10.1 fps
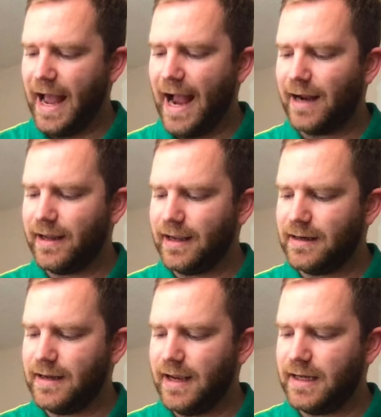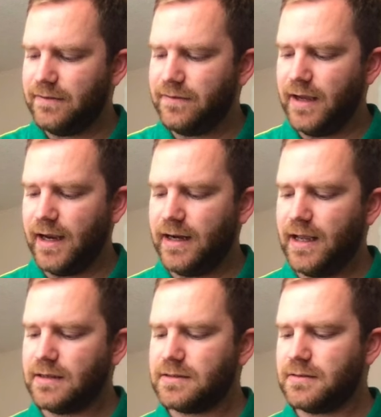adding a negative
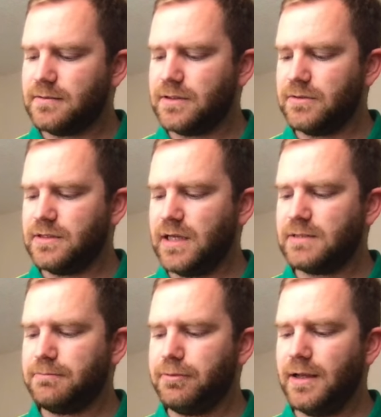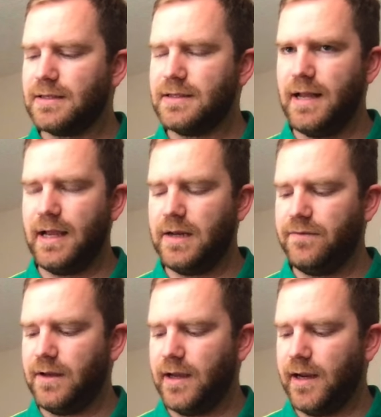9x. So 6 plus
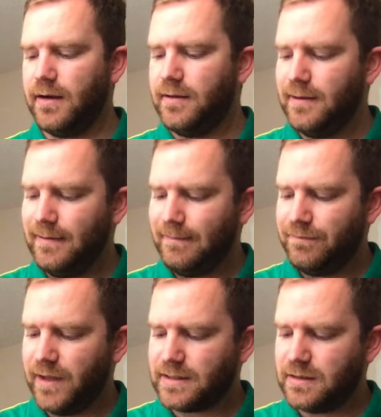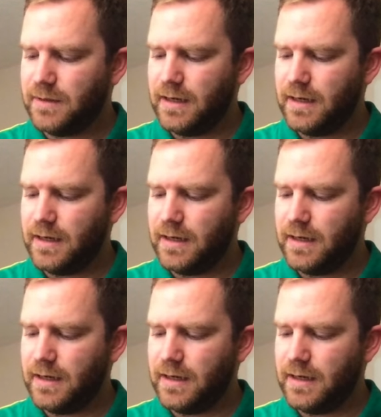negative 9, that's going to be